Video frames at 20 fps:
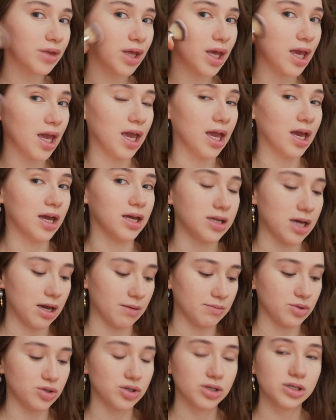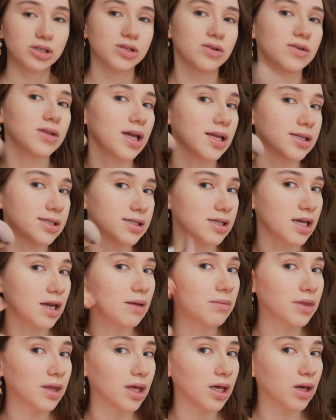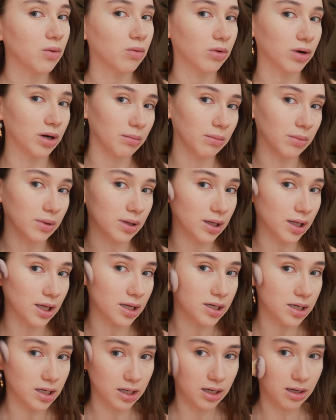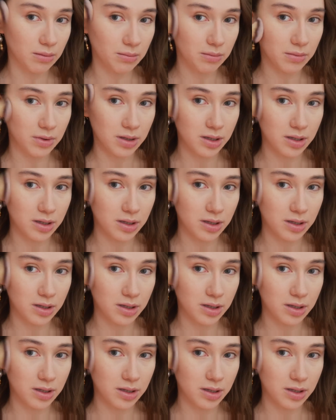And I'm just doing that same thing where I'm blending up.